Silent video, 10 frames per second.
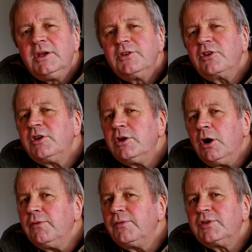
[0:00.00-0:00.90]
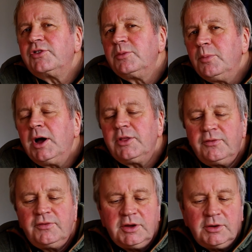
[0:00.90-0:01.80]
So he offers to buy the
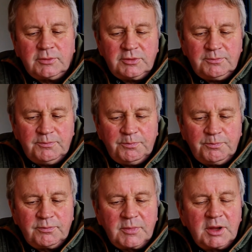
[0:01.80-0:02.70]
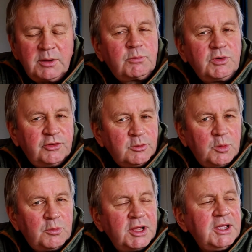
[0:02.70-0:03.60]
field.
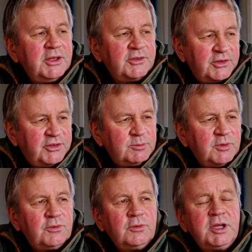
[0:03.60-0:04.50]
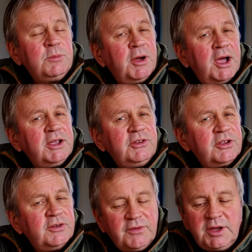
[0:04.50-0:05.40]
Presumably, as I said before, he
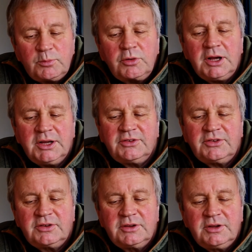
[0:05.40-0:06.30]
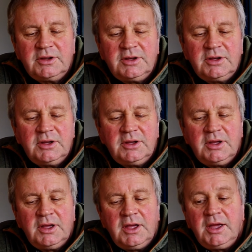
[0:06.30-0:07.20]
pays a fair price.
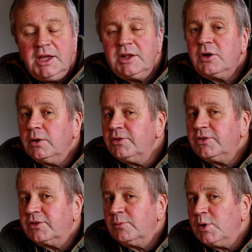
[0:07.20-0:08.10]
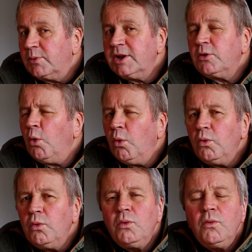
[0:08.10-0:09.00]
It costs him, we read,
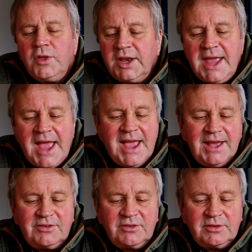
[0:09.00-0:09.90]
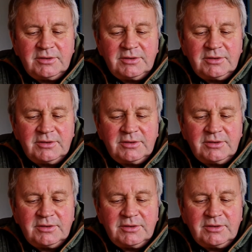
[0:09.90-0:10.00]
all that he had.